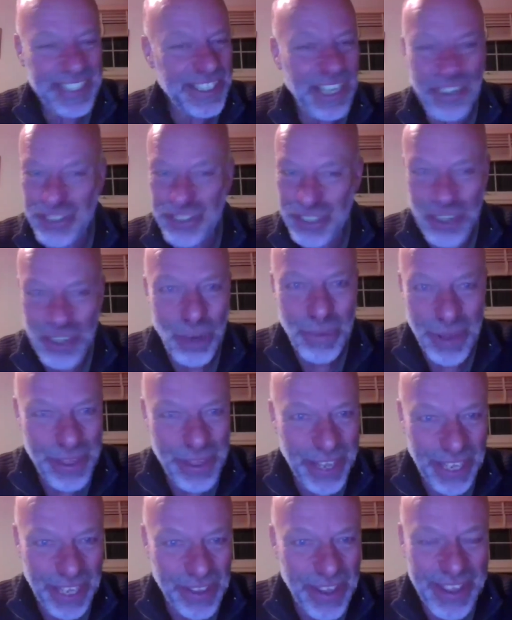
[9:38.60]
such a common
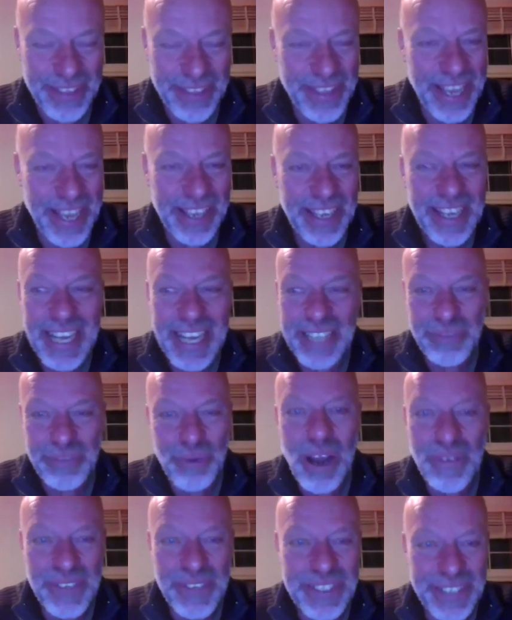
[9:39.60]
thing. It's
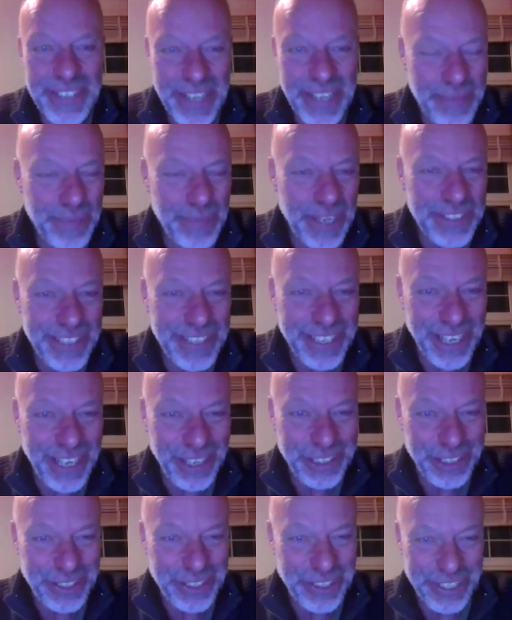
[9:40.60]
rough, isn't it? They bust their
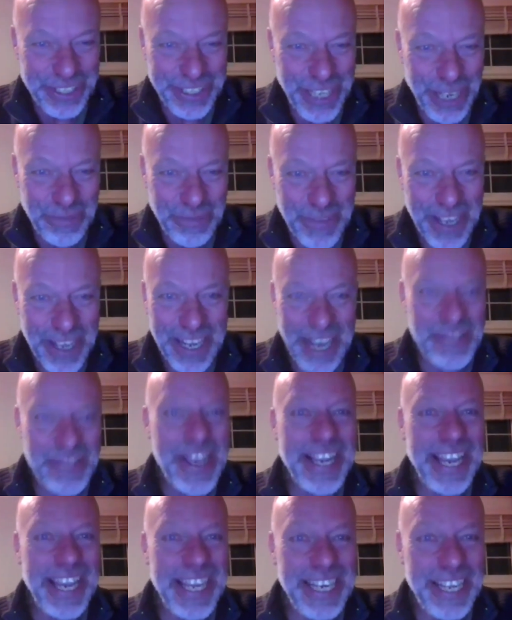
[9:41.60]
gut during the term and they
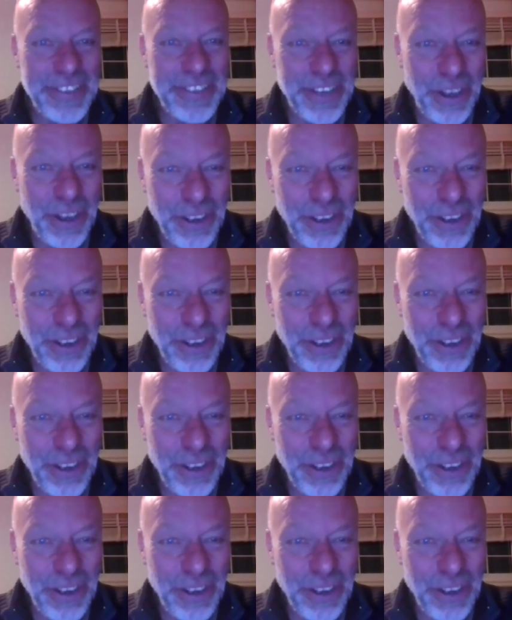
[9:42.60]
get ill in the